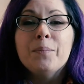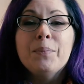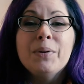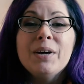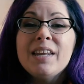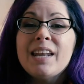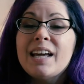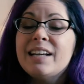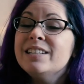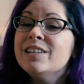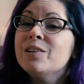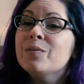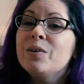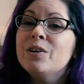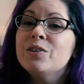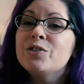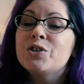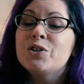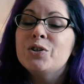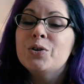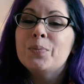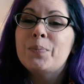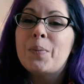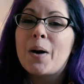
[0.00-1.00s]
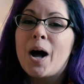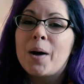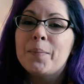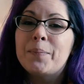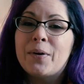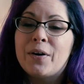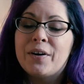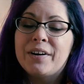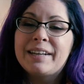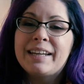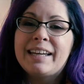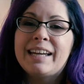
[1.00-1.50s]
But I did want to
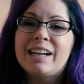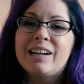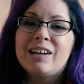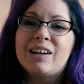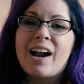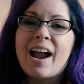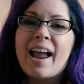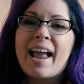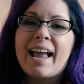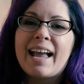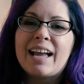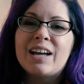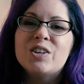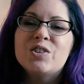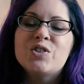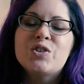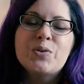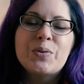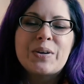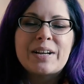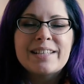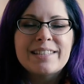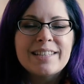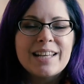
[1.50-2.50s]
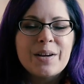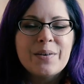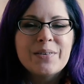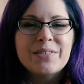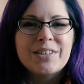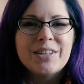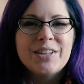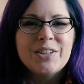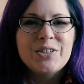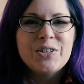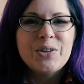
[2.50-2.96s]
pop on here and do what I said I was going